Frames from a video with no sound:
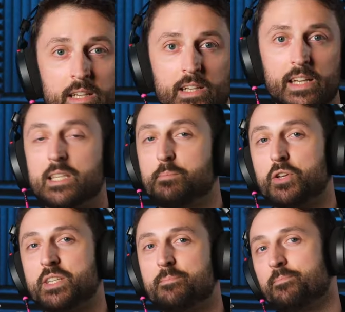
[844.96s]
Here's a pro
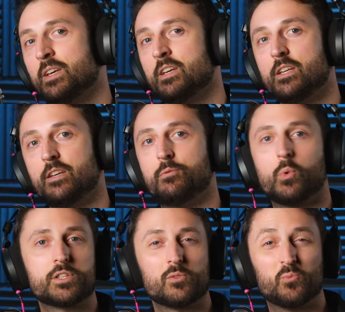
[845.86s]
tip. If you
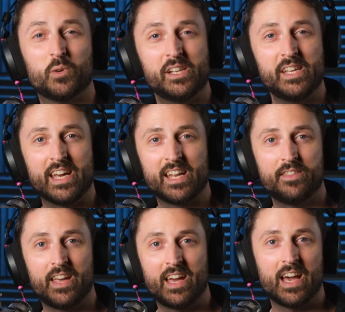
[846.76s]
want to really get in
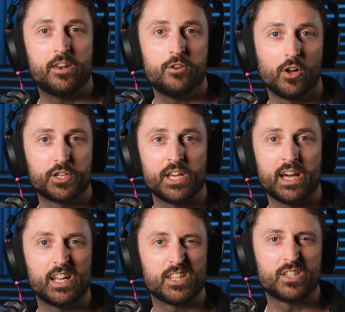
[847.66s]
there and notch
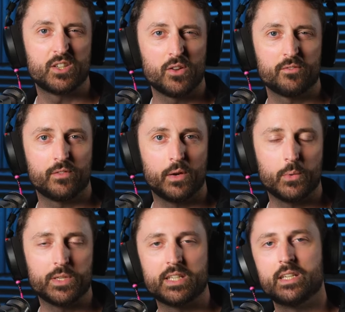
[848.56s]
out a certain
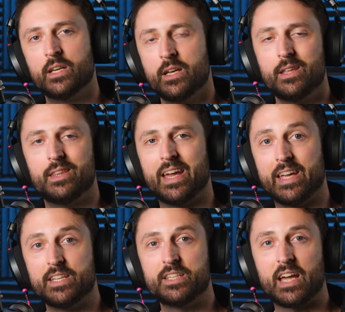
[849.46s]
frequency, there
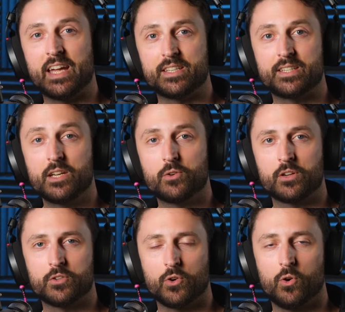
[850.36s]
is a secret
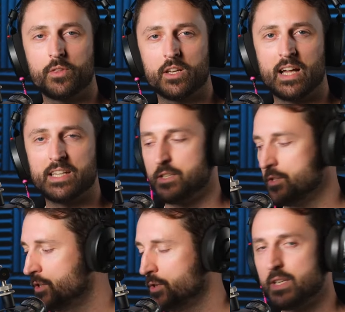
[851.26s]
control that allows you
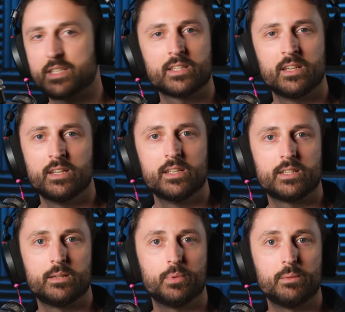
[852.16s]
to do this.
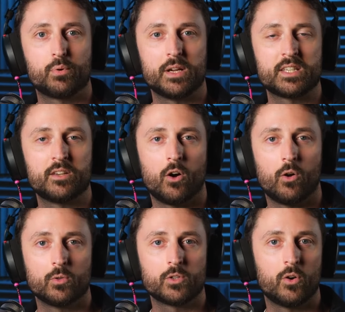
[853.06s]
Simply press and
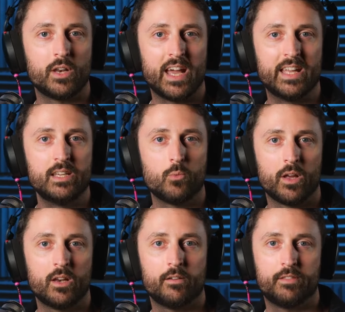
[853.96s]
hold on any
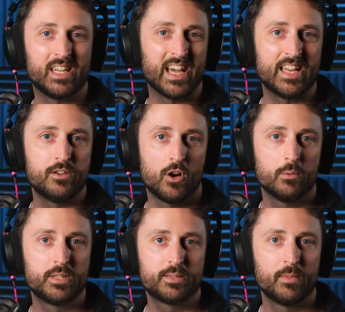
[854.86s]
one of the gain
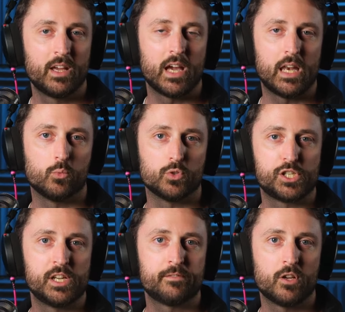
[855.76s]
knobs, and it will
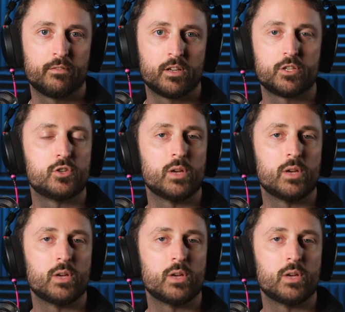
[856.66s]
shift over to